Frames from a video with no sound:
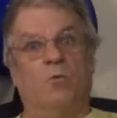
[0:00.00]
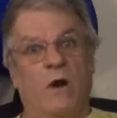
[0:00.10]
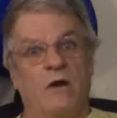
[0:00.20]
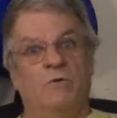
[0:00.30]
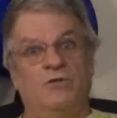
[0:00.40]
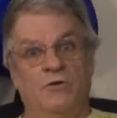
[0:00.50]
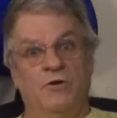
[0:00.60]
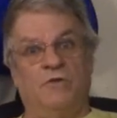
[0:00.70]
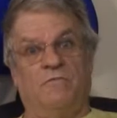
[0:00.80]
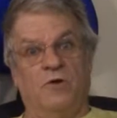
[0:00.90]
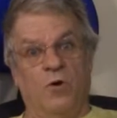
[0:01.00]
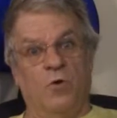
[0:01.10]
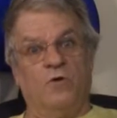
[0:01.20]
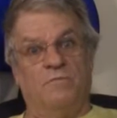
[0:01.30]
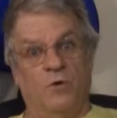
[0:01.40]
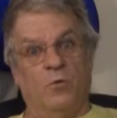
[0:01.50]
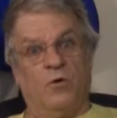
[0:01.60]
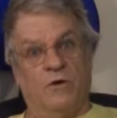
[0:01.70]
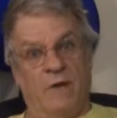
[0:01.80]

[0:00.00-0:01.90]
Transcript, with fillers: Where would you look for gold if you were in